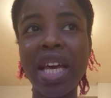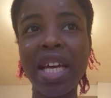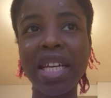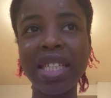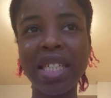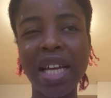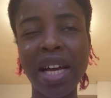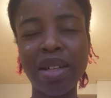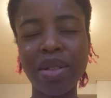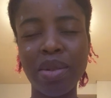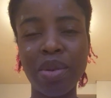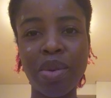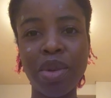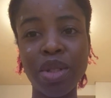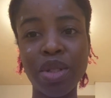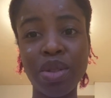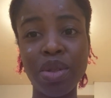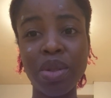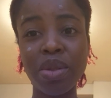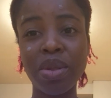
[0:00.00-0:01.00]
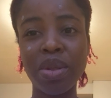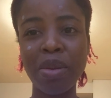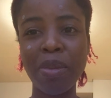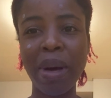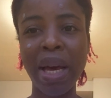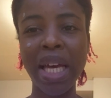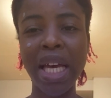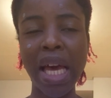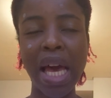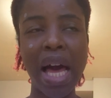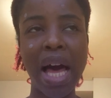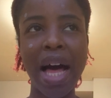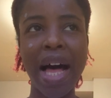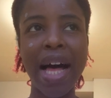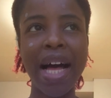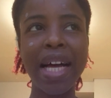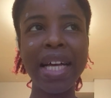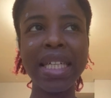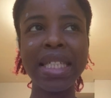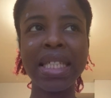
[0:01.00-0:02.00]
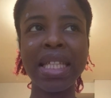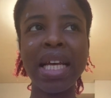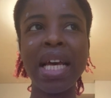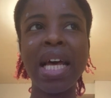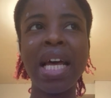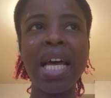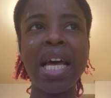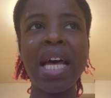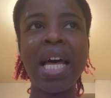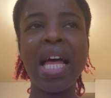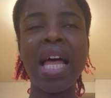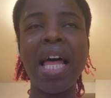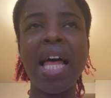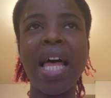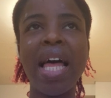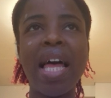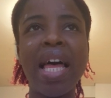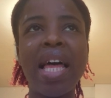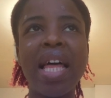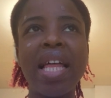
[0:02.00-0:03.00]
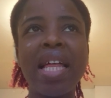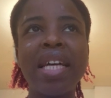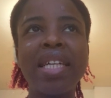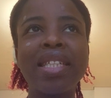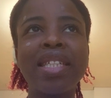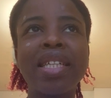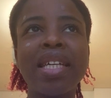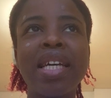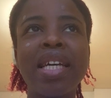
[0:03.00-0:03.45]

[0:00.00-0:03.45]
exact questions you might get asked, and